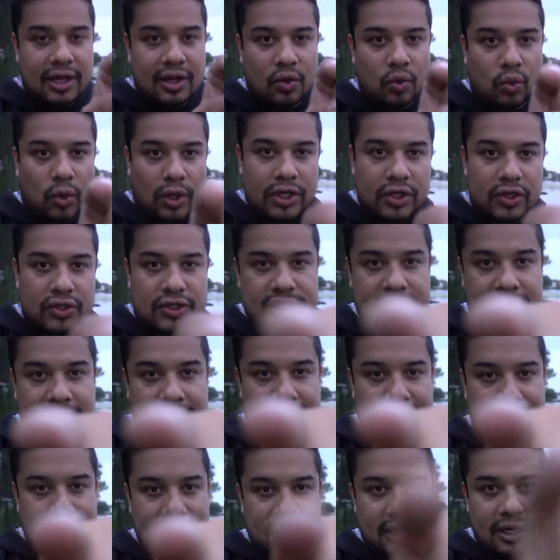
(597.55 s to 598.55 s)
what you see
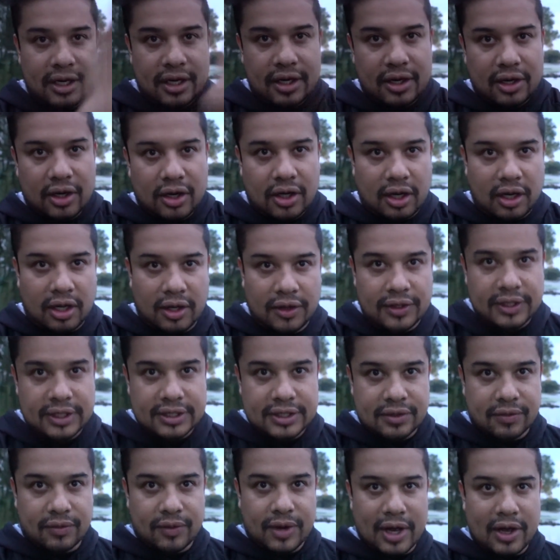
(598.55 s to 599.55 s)
in here, all
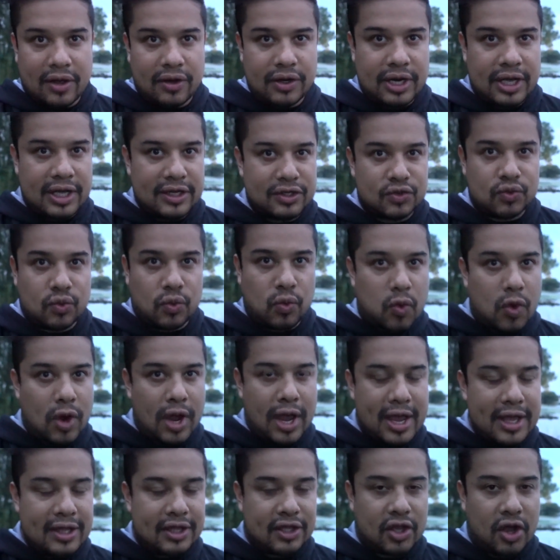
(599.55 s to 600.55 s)
this around, is
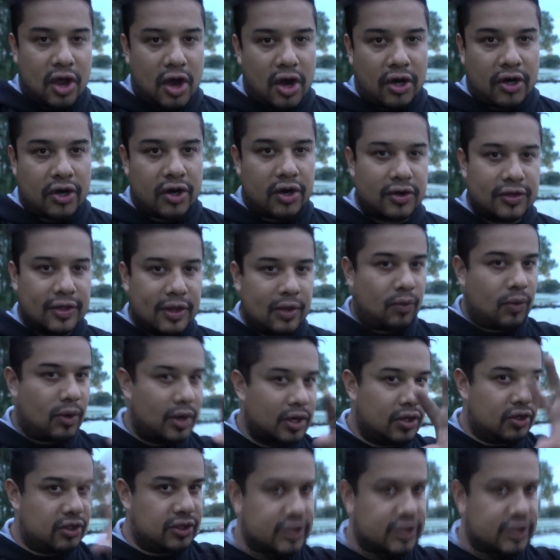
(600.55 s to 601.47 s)
way darker than what you're